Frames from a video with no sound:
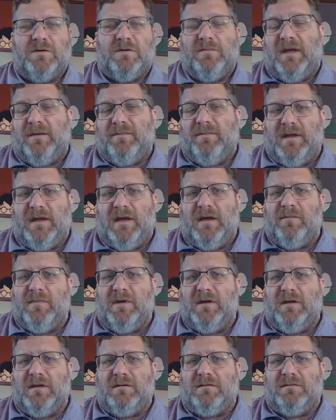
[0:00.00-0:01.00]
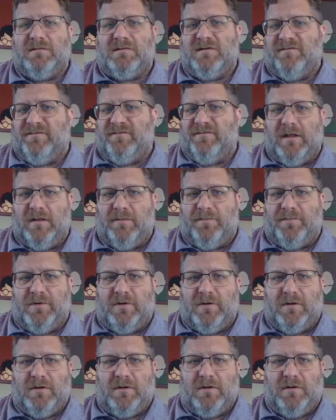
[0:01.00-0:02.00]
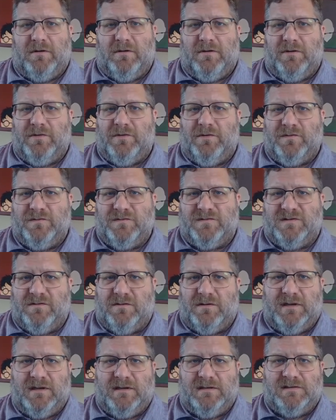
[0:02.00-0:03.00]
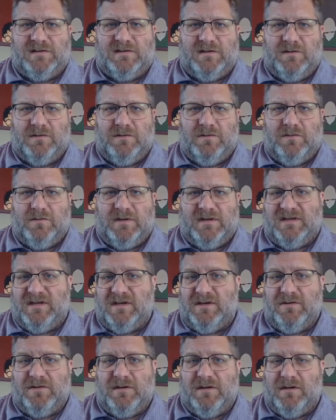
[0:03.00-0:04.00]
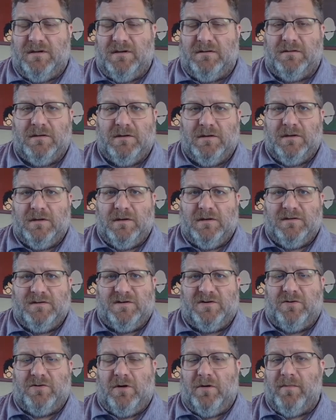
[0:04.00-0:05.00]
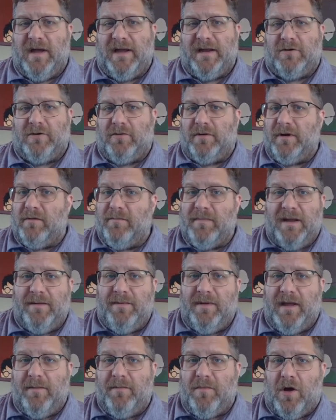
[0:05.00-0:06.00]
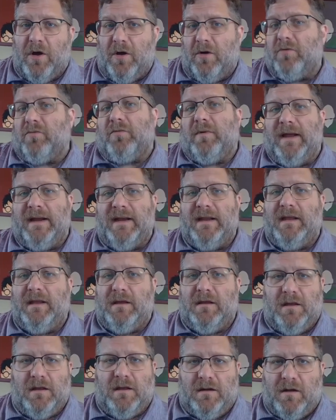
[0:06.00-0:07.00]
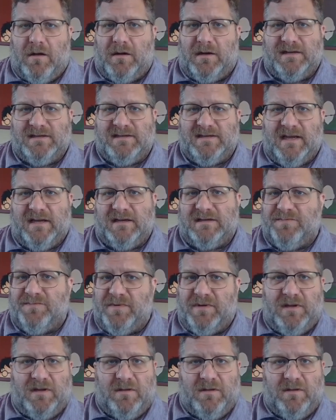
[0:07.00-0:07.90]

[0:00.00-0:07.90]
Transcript: So maybe I'm a developer who's looking to continue to grow my career. Maybe I'm already an architect,